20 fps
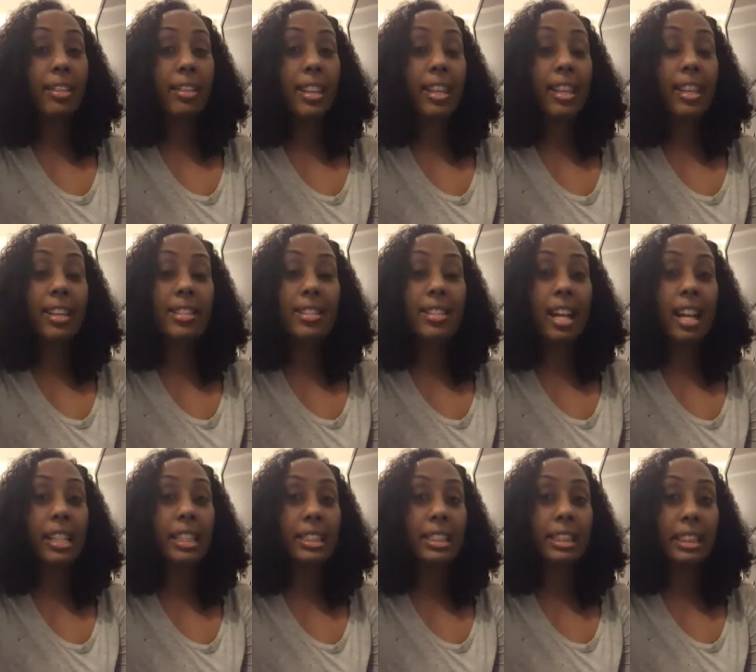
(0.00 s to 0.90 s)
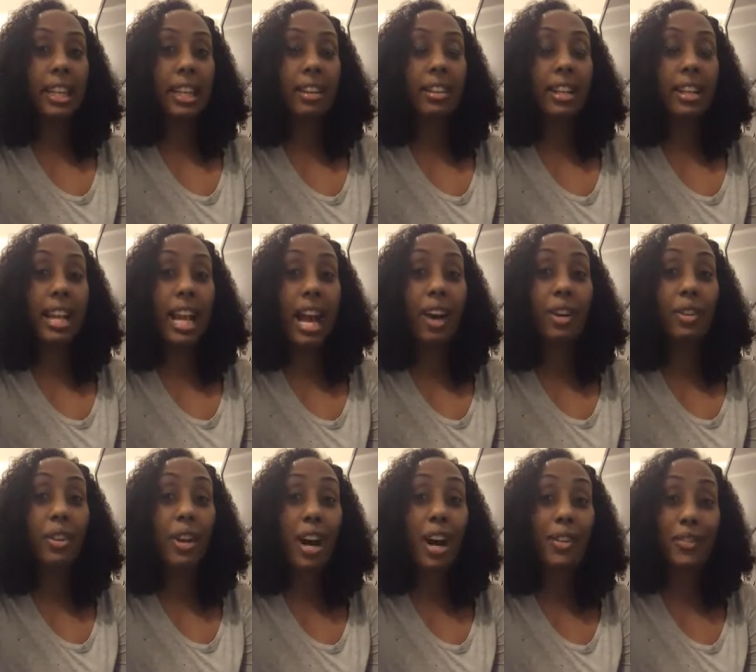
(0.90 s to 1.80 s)
think it's kind of scary how
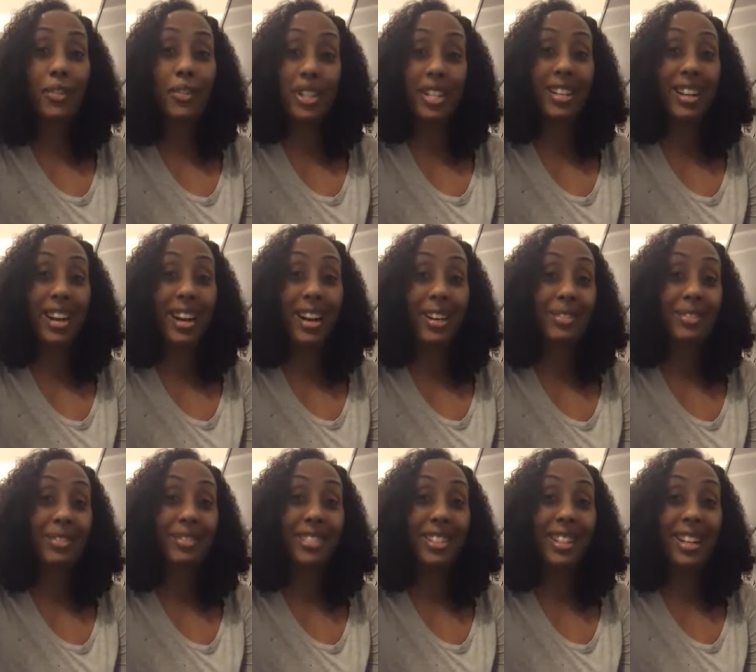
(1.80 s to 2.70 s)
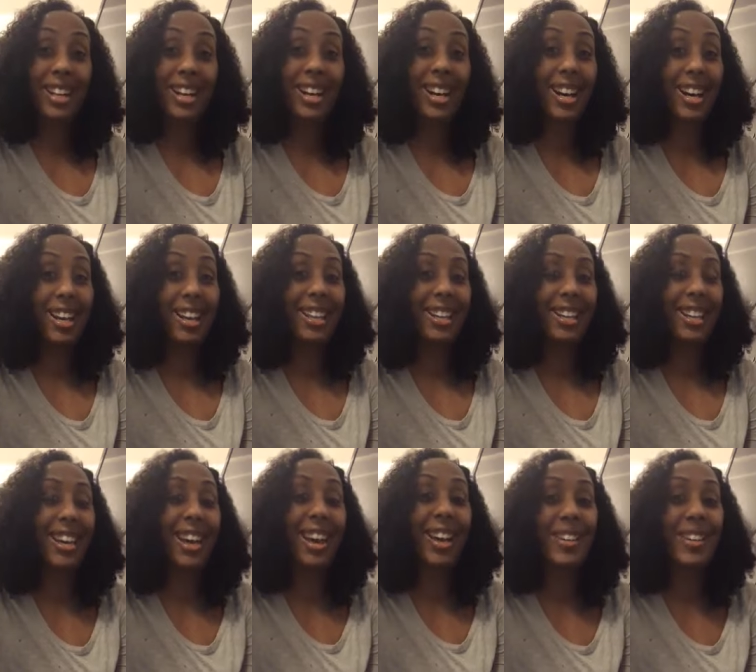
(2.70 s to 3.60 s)
confident I
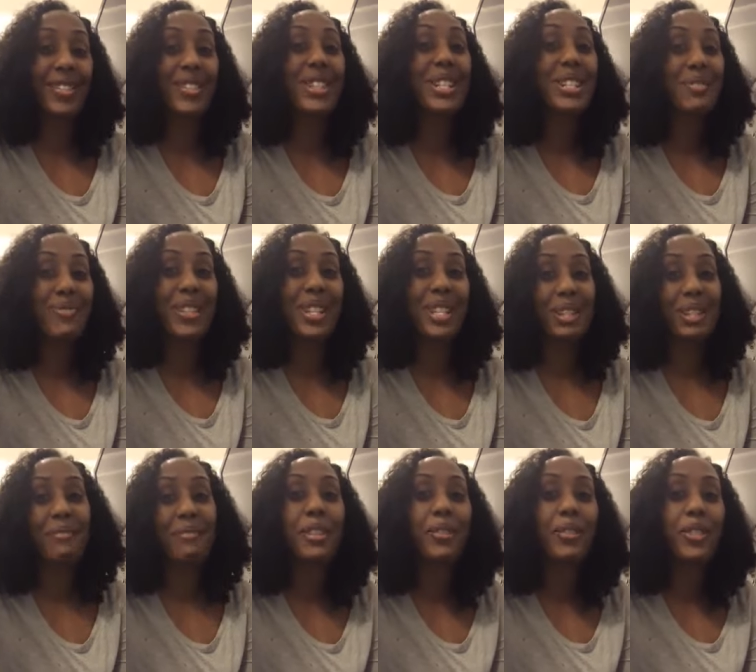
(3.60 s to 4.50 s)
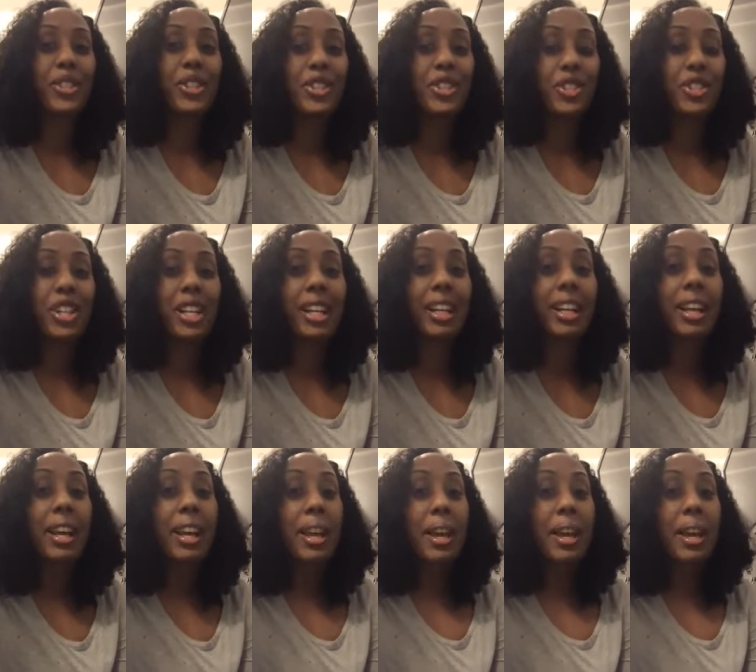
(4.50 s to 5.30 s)
was placing my first trade,